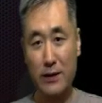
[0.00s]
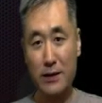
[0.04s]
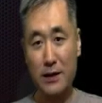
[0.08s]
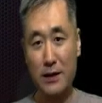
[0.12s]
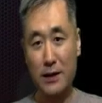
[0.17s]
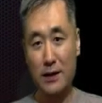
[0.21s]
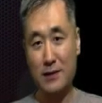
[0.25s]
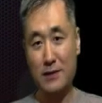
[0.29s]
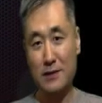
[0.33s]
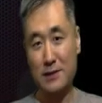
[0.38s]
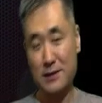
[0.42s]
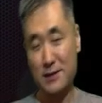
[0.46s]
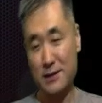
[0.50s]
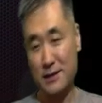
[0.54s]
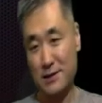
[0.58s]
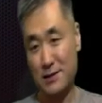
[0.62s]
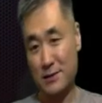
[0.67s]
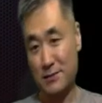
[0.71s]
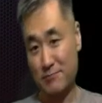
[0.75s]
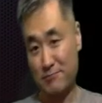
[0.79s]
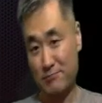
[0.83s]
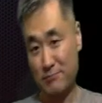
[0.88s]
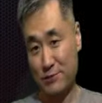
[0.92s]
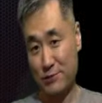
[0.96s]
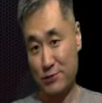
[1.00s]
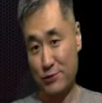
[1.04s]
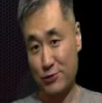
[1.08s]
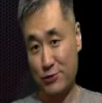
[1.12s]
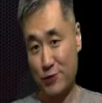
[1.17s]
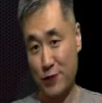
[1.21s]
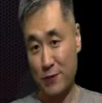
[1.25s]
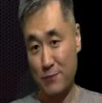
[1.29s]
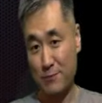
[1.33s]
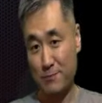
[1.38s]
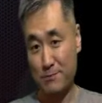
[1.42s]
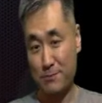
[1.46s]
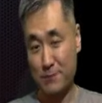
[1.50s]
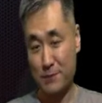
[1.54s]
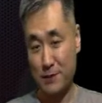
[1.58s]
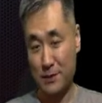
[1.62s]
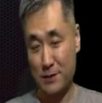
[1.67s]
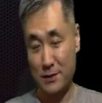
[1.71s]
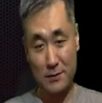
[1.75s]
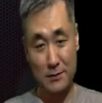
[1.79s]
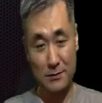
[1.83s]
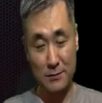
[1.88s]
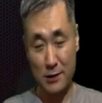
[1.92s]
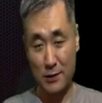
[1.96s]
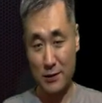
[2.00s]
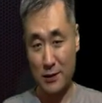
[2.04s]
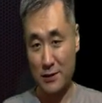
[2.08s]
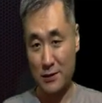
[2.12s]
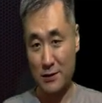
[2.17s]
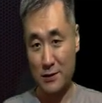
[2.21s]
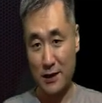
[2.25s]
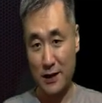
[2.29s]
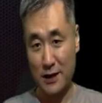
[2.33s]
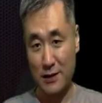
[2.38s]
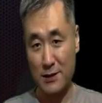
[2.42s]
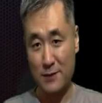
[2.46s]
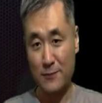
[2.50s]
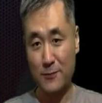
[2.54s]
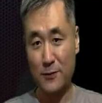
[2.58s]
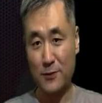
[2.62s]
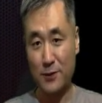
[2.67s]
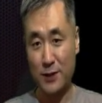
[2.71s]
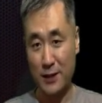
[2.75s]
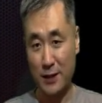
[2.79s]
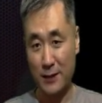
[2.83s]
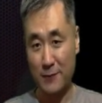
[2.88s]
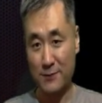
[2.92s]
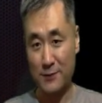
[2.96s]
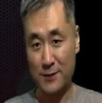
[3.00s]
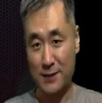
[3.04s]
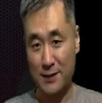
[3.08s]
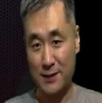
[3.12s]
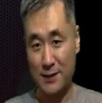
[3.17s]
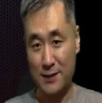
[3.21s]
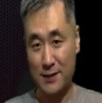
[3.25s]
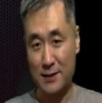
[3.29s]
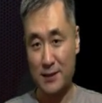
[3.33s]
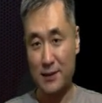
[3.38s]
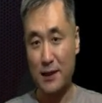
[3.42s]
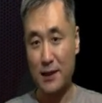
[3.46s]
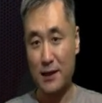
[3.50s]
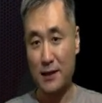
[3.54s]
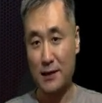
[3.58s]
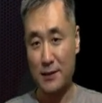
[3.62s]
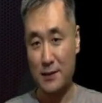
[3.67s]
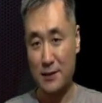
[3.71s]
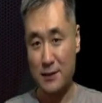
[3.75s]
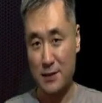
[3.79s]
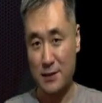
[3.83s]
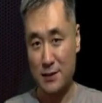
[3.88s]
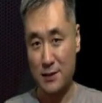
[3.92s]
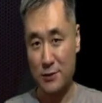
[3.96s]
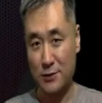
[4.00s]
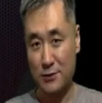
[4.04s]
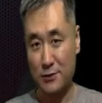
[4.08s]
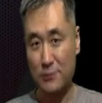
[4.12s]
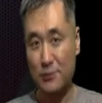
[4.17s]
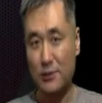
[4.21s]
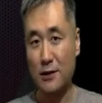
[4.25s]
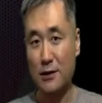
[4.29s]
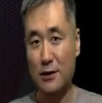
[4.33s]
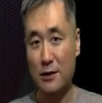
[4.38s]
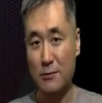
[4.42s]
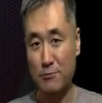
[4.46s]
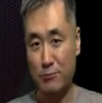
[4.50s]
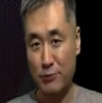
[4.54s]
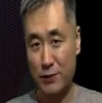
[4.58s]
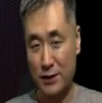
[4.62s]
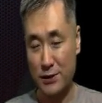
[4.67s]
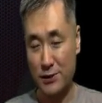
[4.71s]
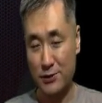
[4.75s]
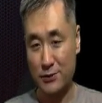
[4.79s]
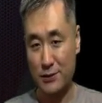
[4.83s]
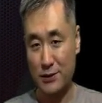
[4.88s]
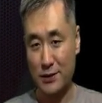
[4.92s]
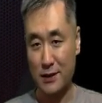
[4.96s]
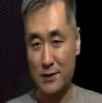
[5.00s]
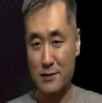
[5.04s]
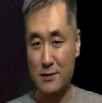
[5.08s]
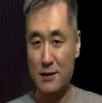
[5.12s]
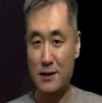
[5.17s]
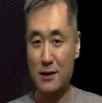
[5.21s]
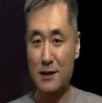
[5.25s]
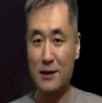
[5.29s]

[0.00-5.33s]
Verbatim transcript: And this is sharp, uh, another test for TFCC, and this is called compression test.